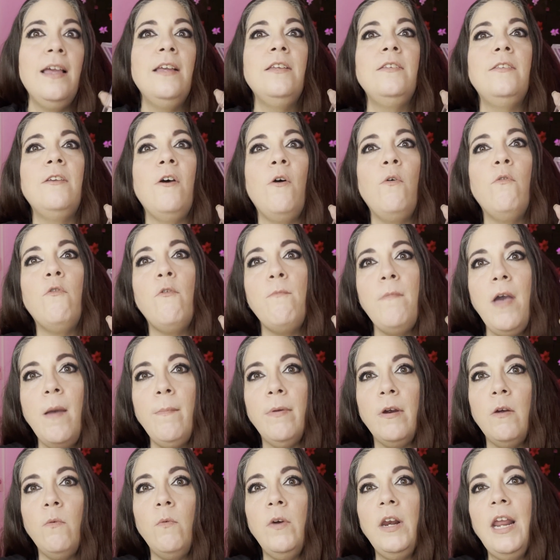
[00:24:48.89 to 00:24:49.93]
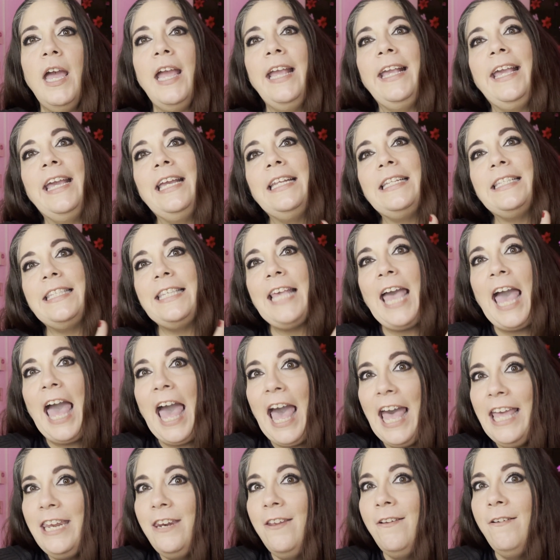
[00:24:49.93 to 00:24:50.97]
So remember, when I get 10
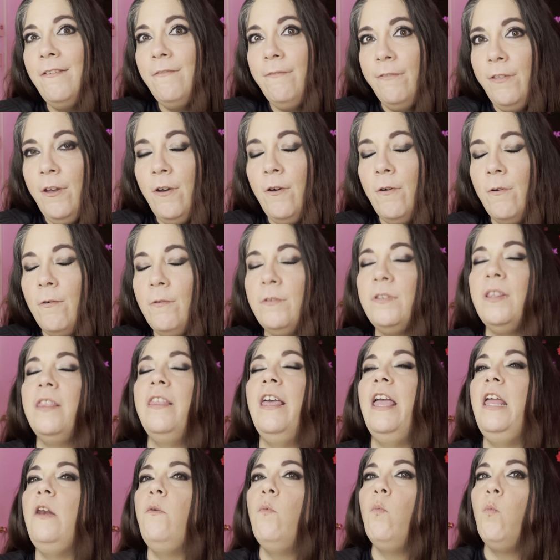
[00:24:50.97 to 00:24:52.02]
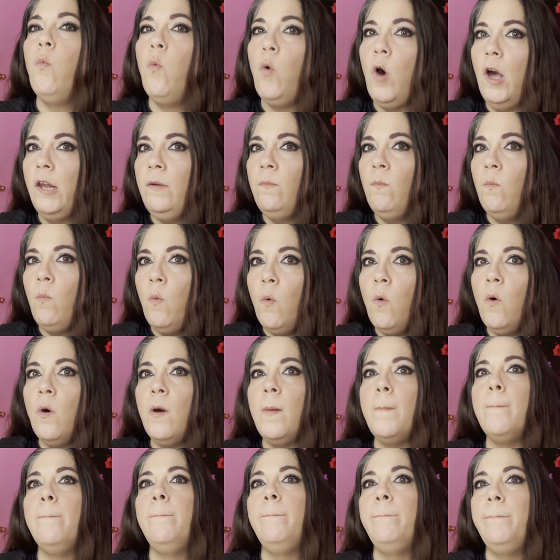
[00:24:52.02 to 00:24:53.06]
of those, then 1 more
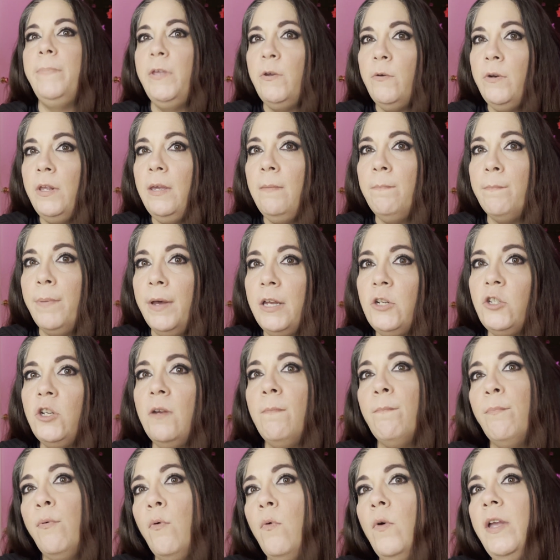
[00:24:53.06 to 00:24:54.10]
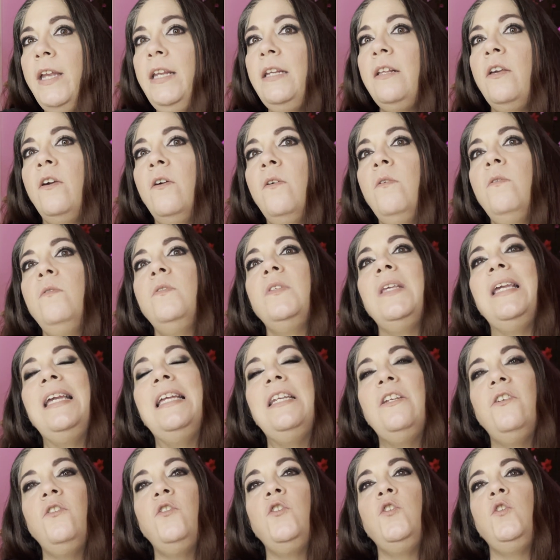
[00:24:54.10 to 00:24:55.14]
beauty budget point goes
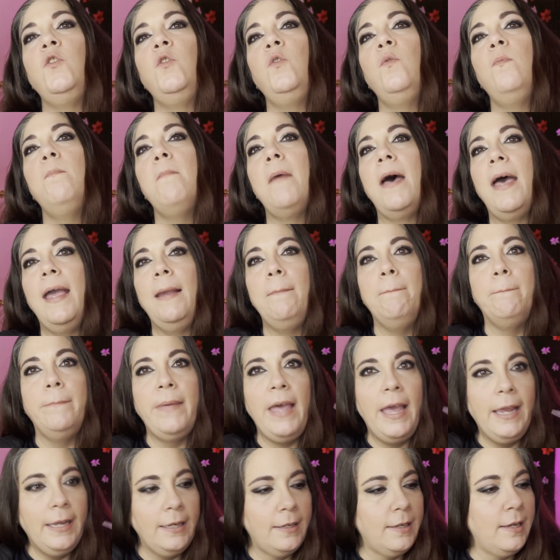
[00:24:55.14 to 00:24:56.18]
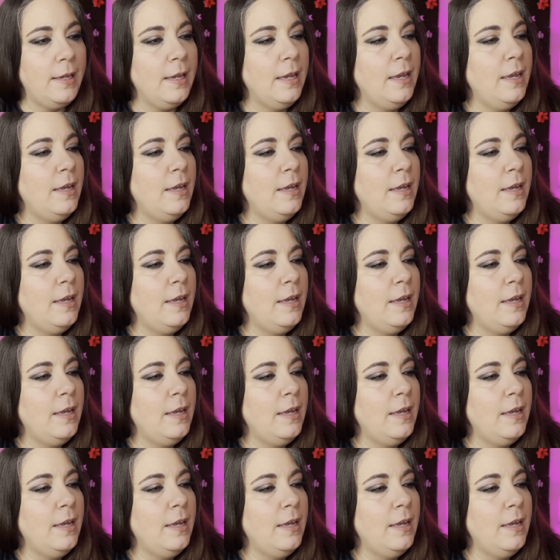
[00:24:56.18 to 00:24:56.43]
into my bank.